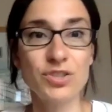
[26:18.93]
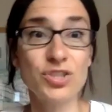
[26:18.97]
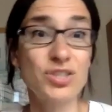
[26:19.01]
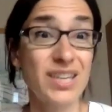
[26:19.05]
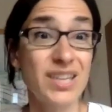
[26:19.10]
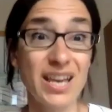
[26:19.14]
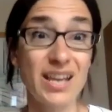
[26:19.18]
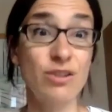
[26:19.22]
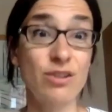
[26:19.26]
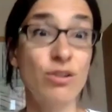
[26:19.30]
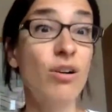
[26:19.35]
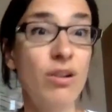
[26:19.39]

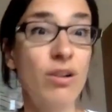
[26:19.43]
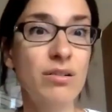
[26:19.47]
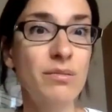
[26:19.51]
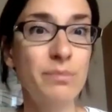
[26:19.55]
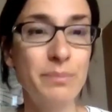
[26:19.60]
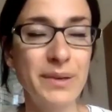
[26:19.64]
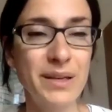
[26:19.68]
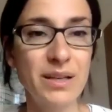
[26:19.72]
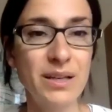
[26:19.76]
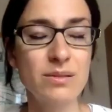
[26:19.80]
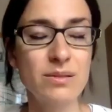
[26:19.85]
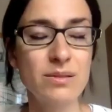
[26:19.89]
cannot,
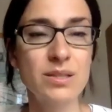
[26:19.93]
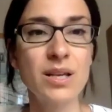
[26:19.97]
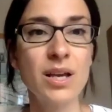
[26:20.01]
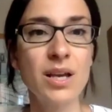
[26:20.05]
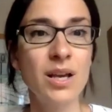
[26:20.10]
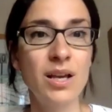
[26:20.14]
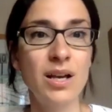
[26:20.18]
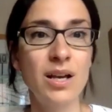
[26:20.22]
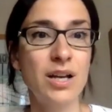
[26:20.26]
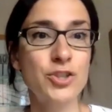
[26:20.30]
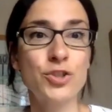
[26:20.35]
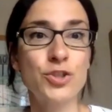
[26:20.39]
because
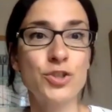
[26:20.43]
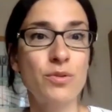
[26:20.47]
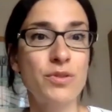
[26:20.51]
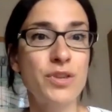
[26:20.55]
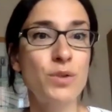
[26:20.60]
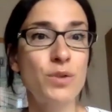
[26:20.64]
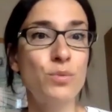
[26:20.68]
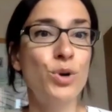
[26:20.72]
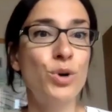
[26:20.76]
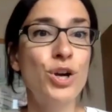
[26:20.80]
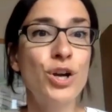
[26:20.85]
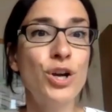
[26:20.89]
I don't know, they
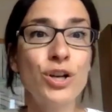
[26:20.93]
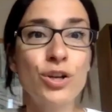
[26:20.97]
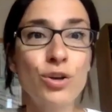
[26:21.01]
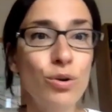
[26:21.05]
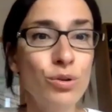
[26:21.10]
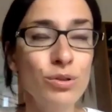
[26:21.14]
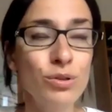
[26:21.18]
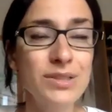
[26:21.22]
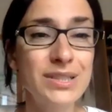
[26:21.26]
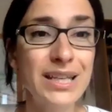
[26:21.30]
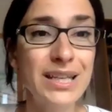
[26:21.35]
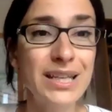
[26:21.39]
work
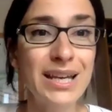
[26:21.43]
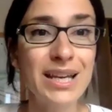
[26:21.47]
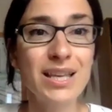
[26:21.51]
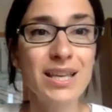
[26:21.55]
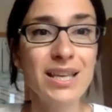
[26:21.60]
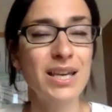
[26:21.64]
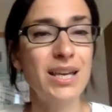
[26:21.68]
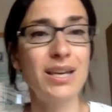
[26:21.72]
all day,